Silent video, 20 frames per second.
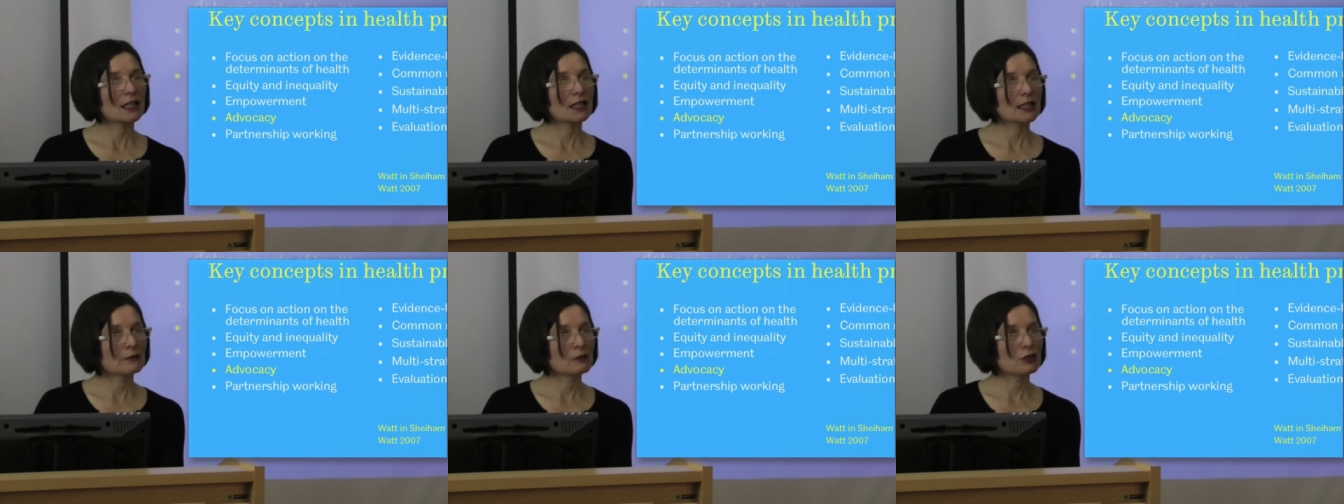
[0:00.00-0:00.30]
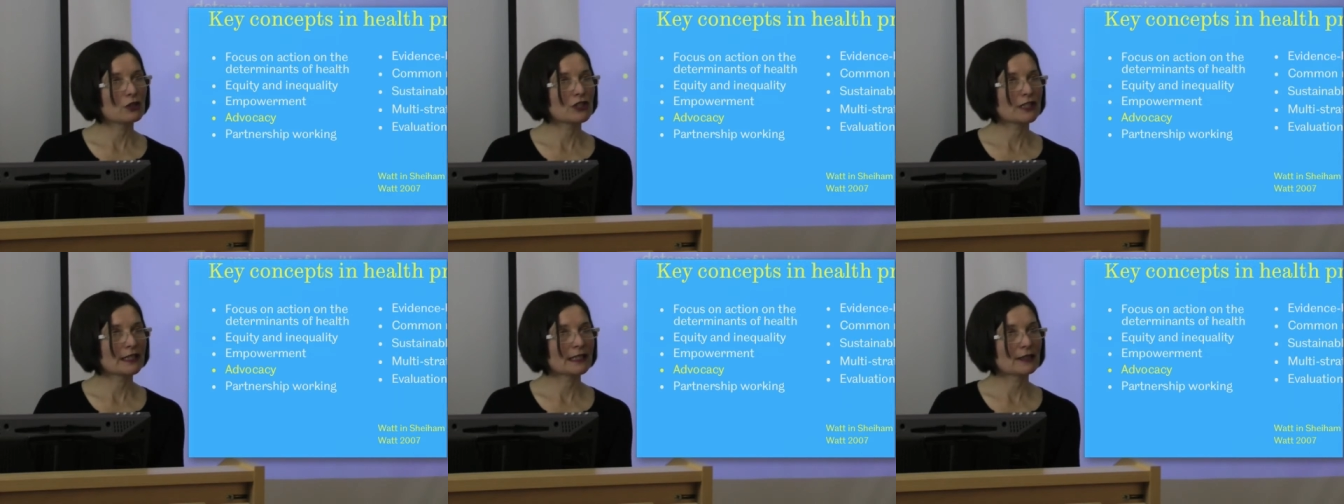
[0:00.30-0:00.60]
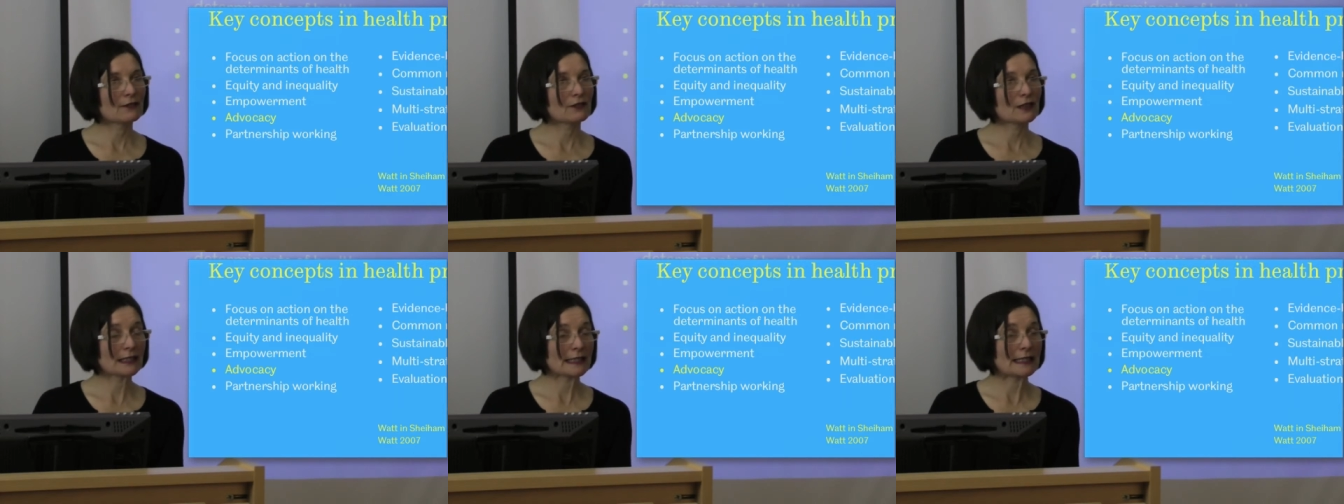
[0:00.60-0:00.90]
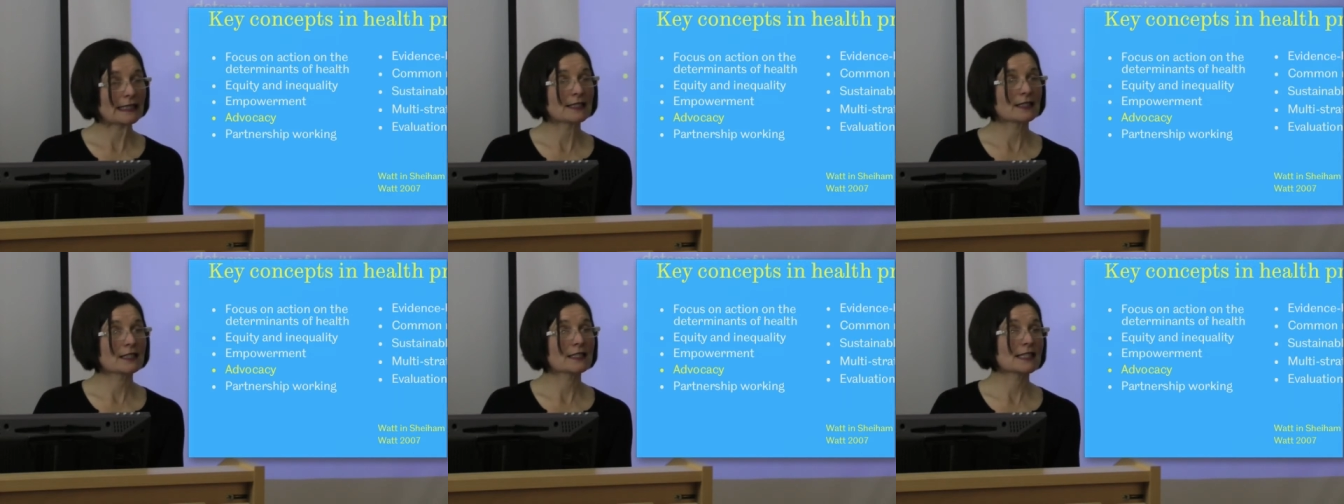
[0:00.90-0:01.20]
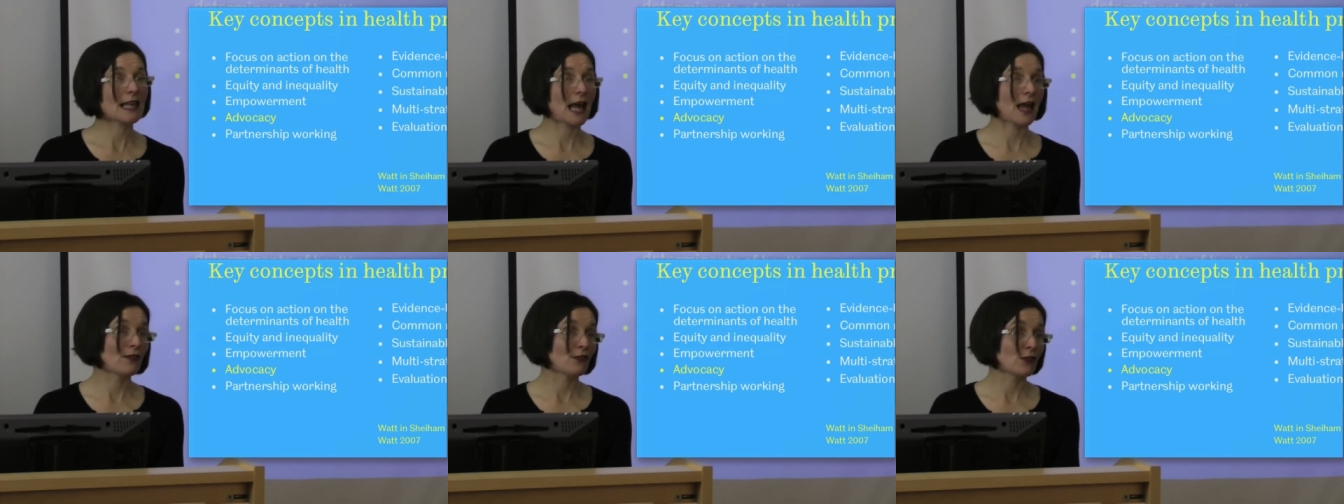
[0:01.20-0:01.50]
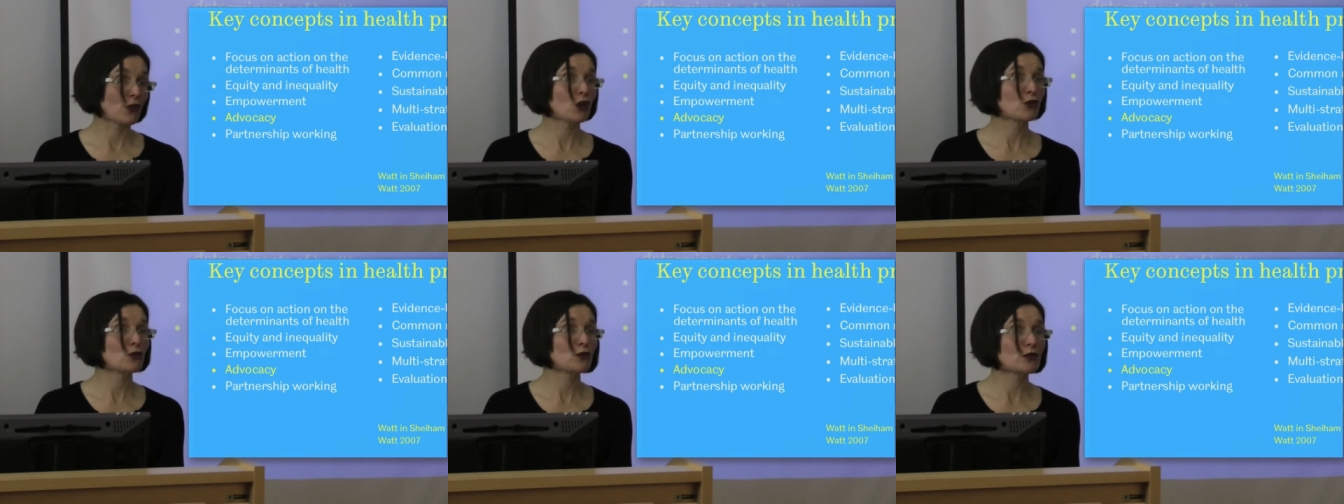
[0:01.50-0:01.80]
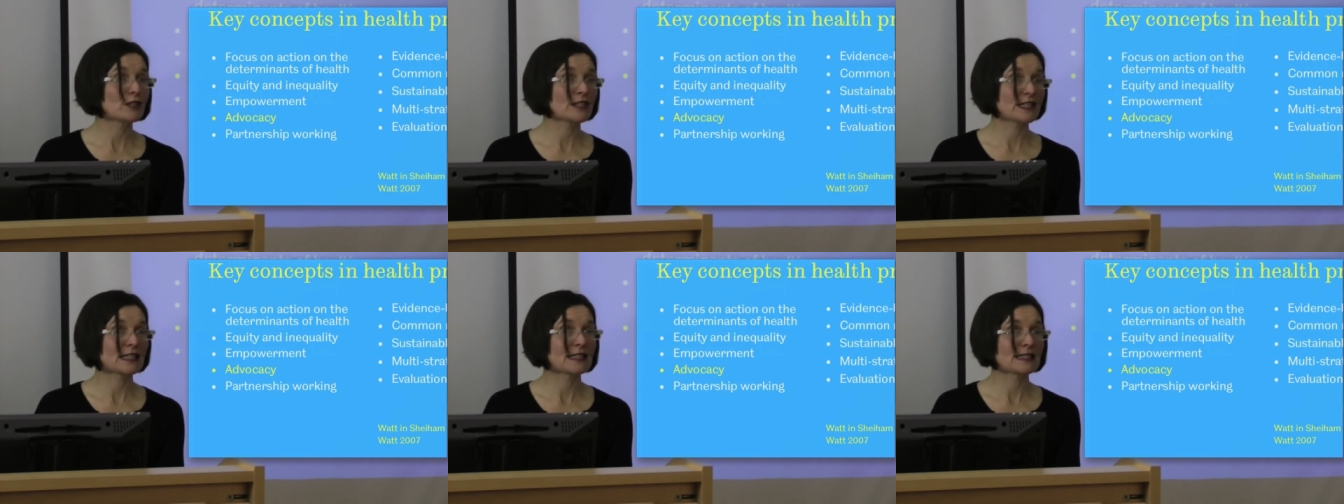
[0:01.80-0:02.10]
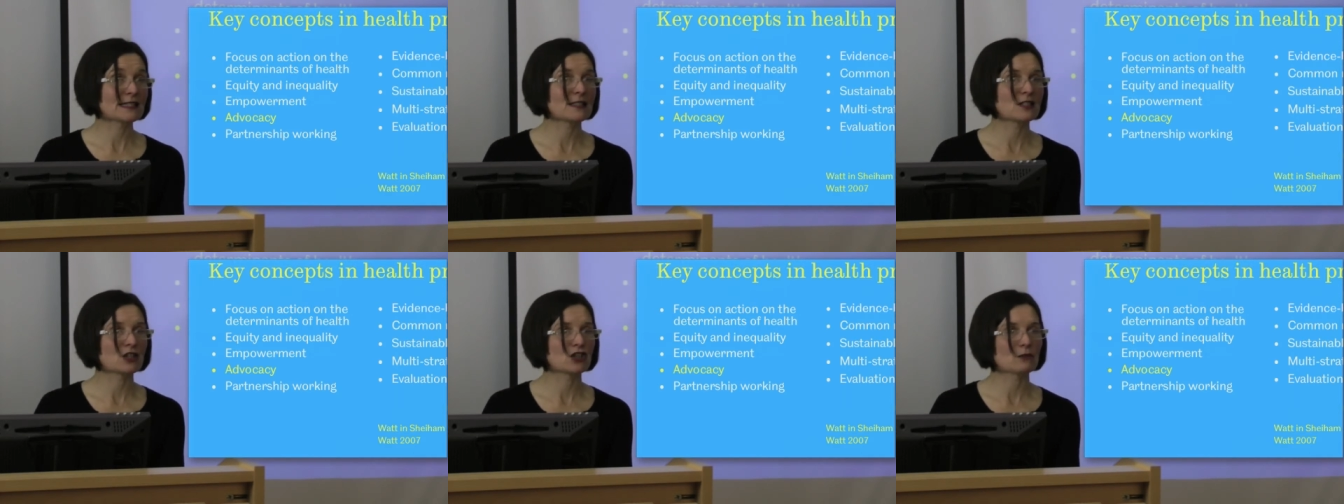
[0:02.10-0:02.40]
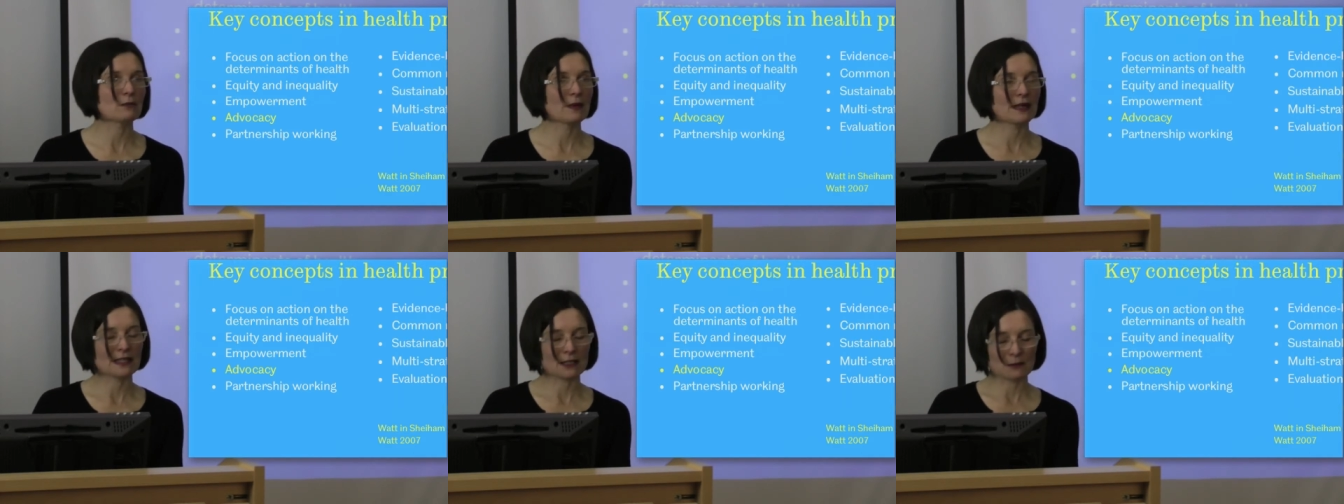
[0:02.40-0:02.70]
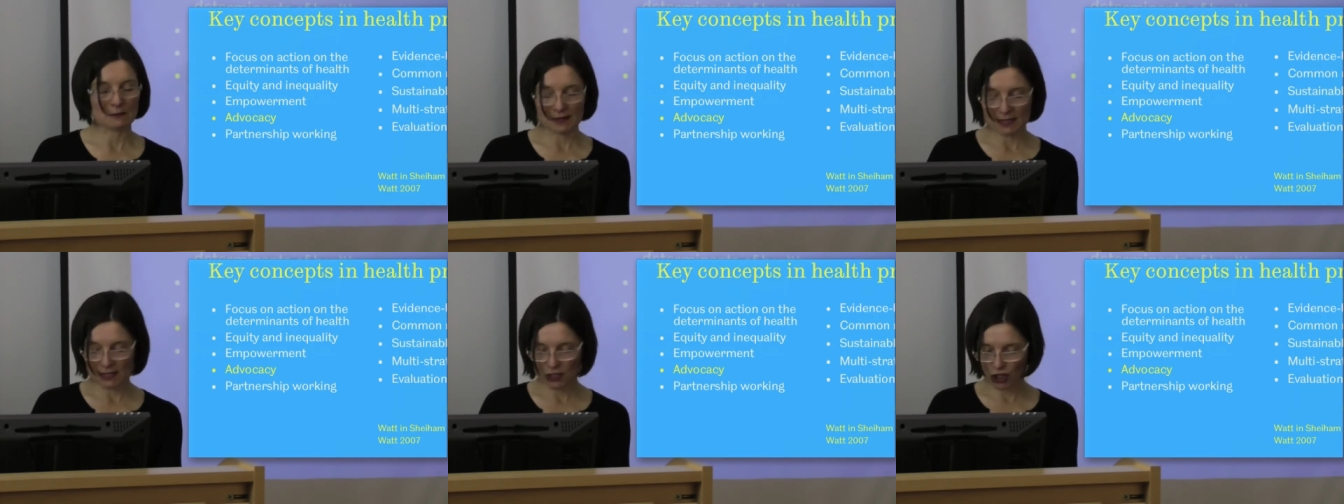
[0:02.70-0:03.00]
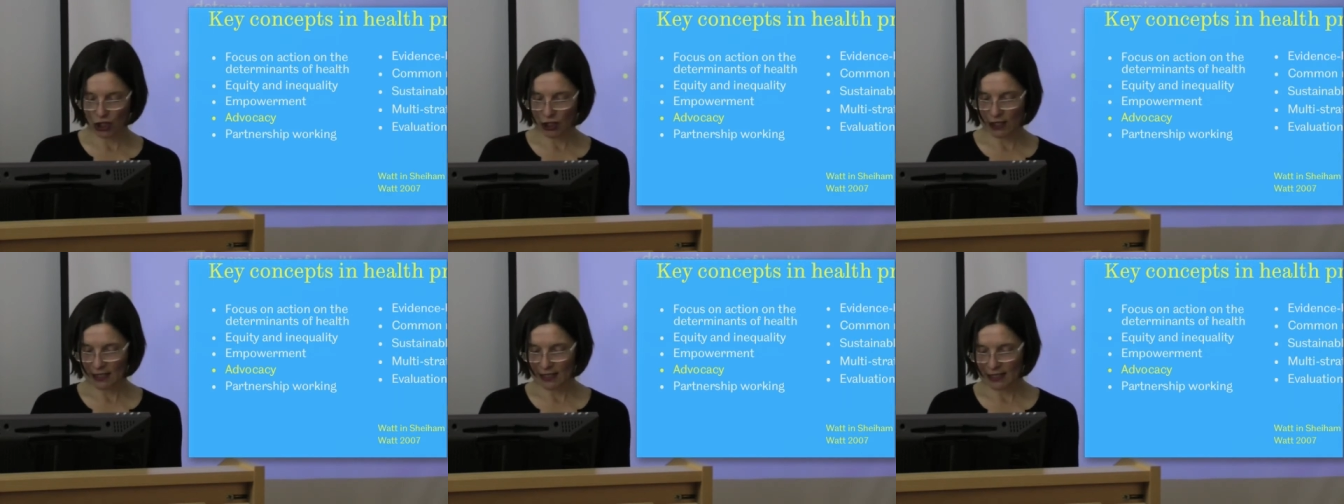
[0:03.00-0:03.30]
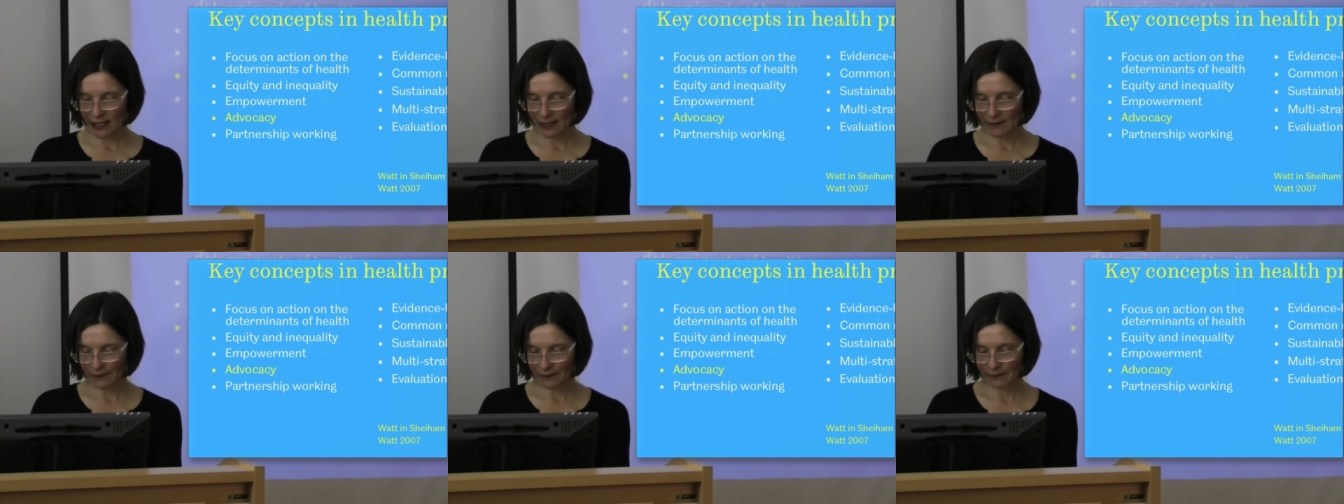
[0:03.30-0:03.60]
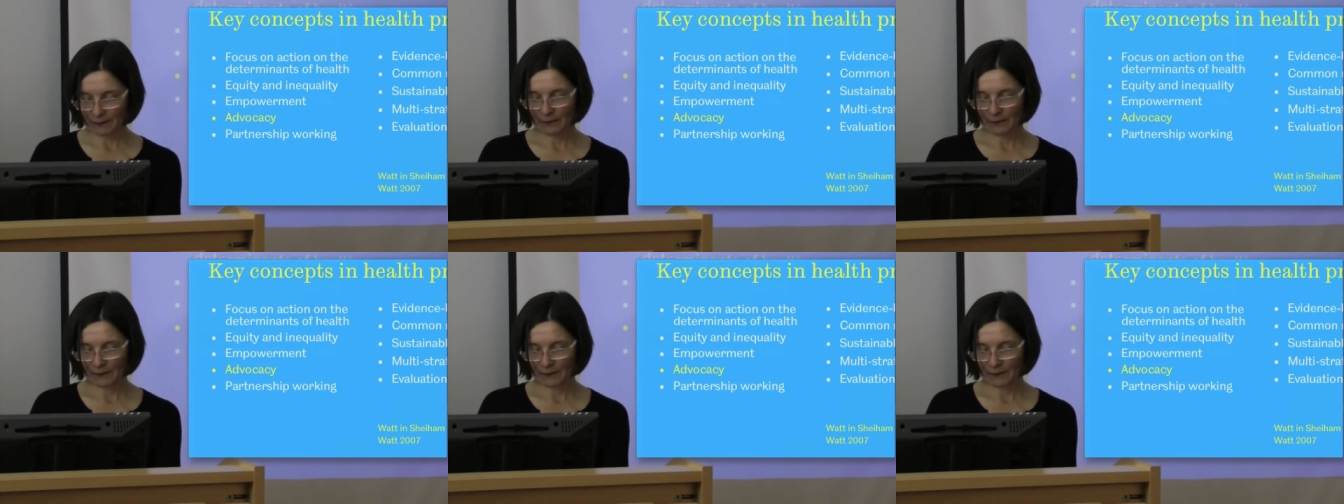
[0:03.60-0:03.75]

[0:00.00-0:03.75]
community leaders and those in decision-making positions.